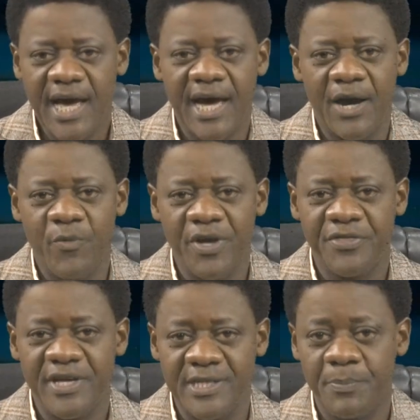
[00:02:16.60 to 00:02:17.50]
where
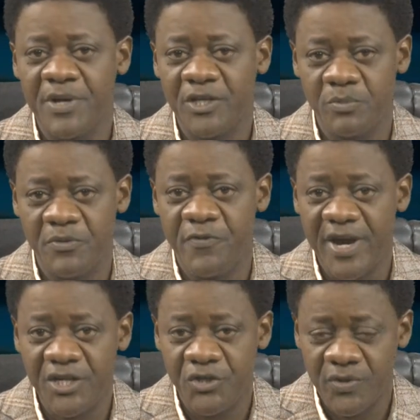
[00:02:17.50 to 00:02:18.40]
things appear to be very
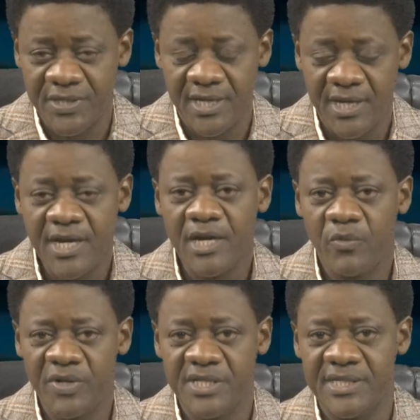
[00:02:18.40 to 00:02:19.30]
juicy,
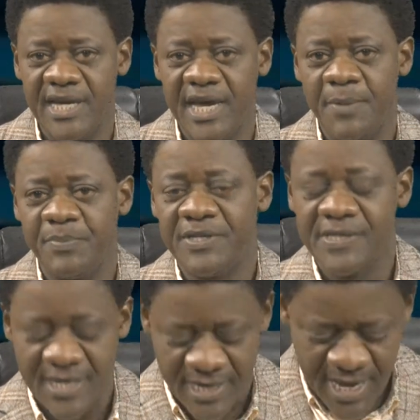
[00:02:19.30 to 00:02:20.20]
which is the APC.